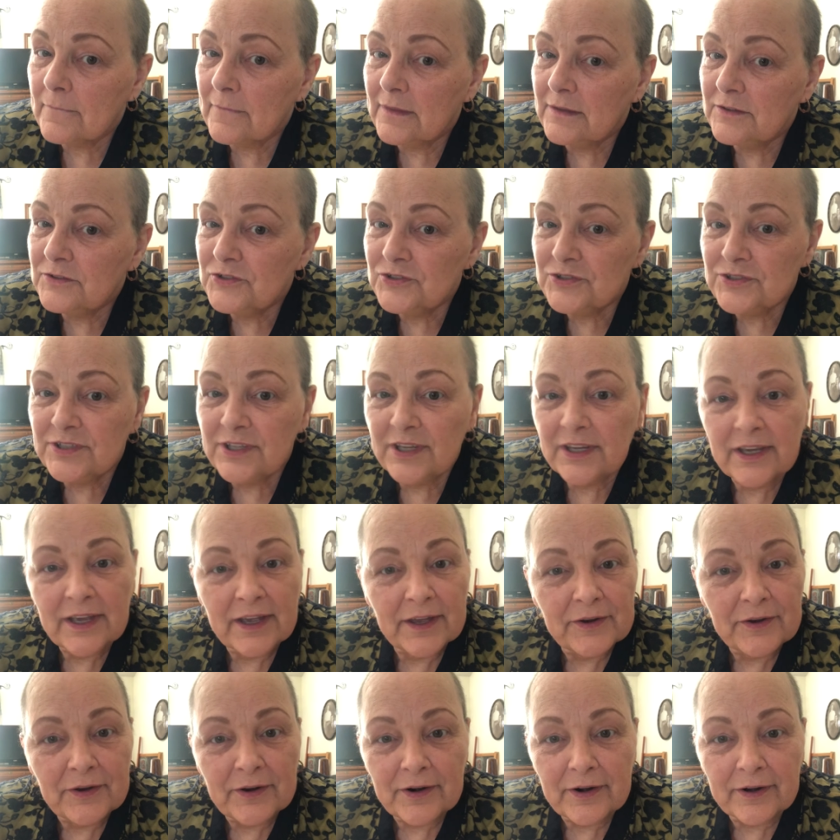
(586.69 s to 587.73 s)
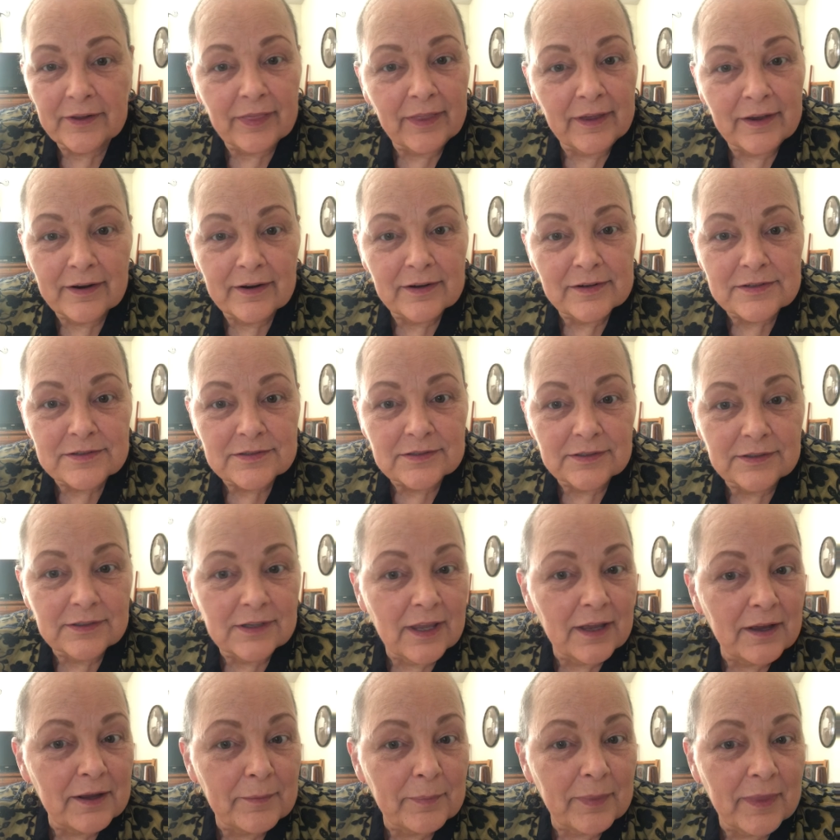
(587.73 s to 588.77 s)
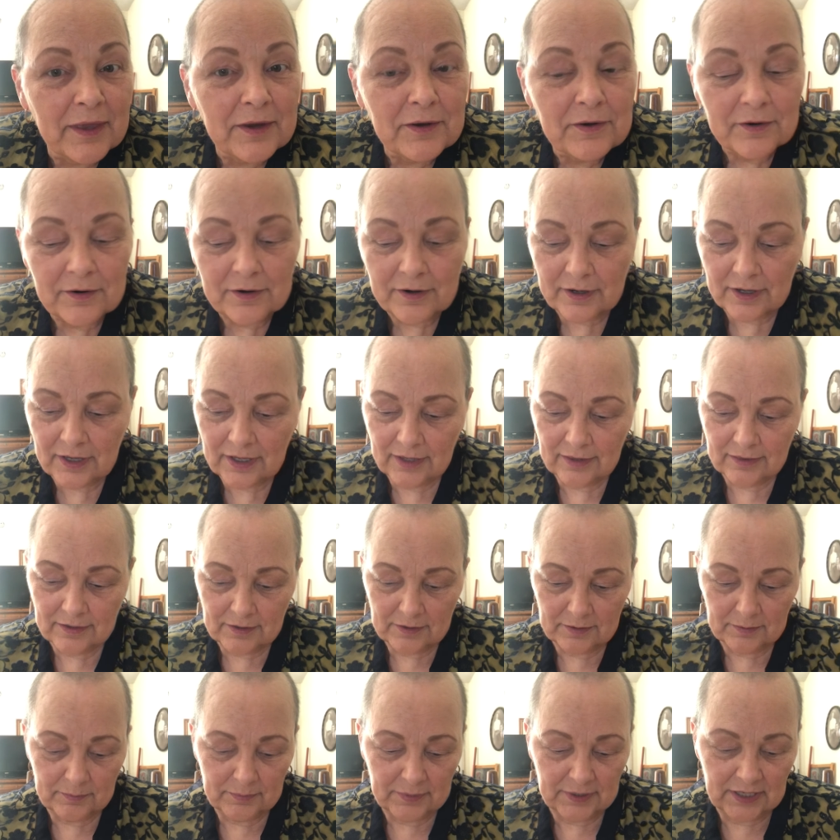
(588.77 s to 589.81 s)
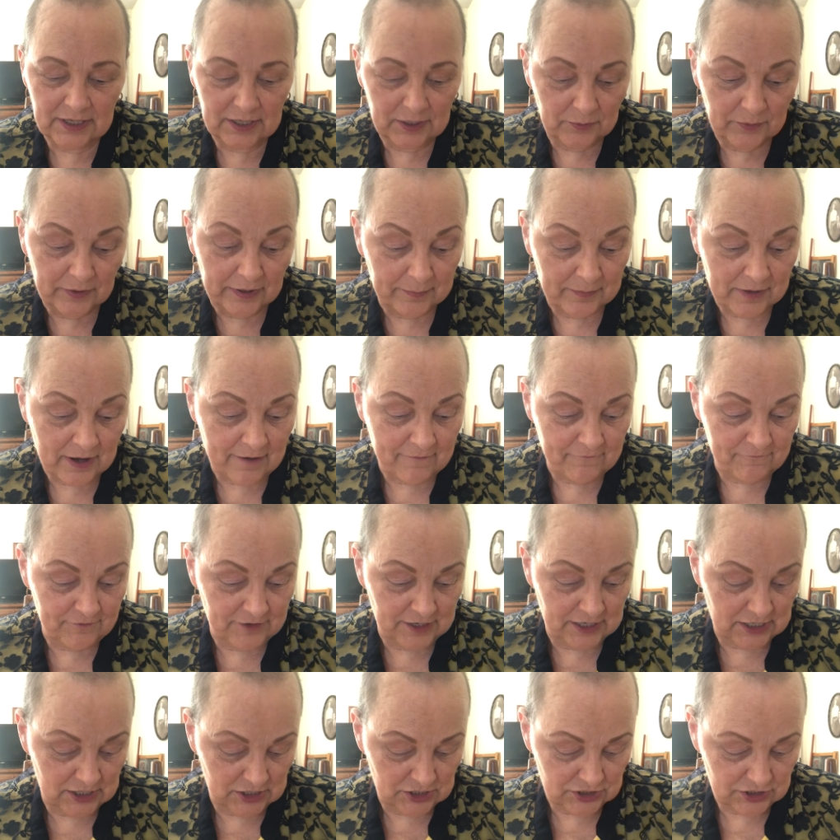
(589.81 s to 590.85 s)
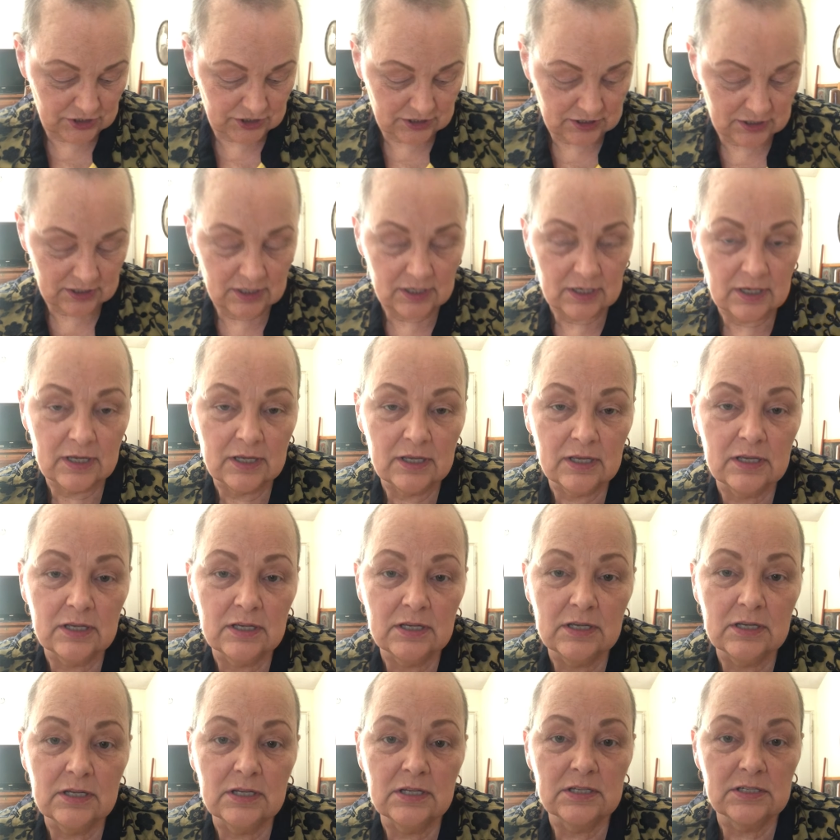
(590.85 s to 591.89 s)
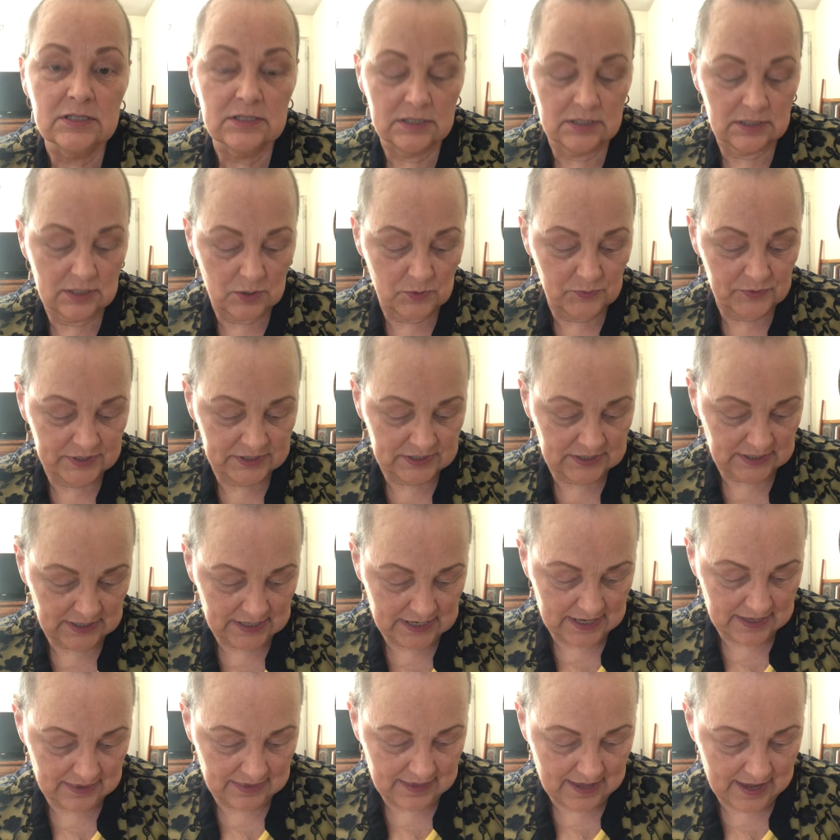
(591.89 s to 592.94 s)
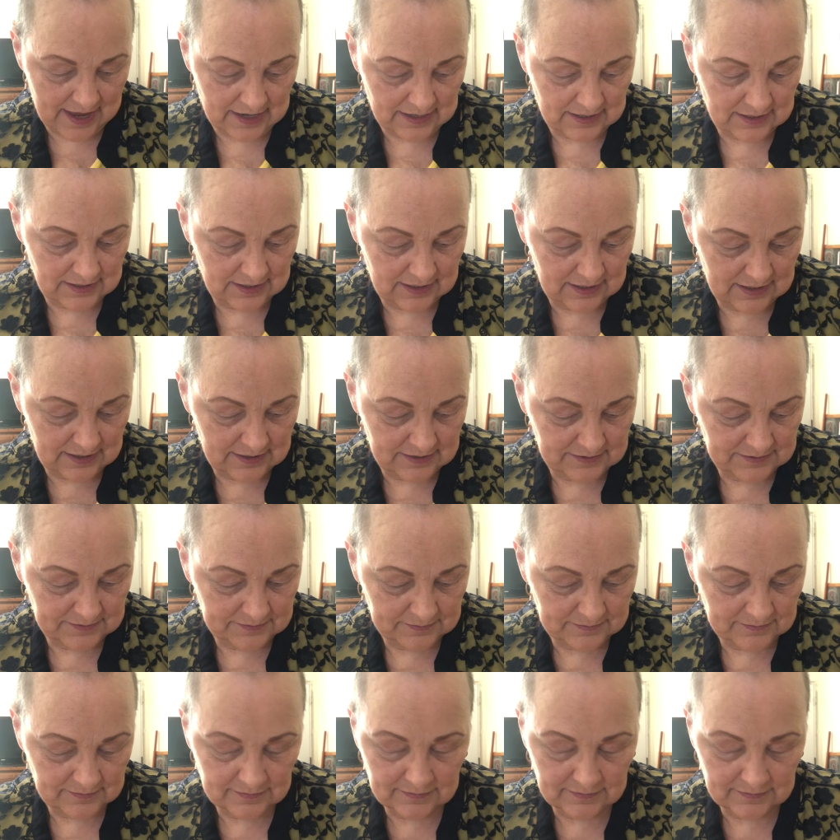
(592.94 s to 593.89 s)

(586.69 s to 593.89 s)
And you see how dark they are. I just don't like them that dark either. But anyway, I'm not finished. So once I get that done,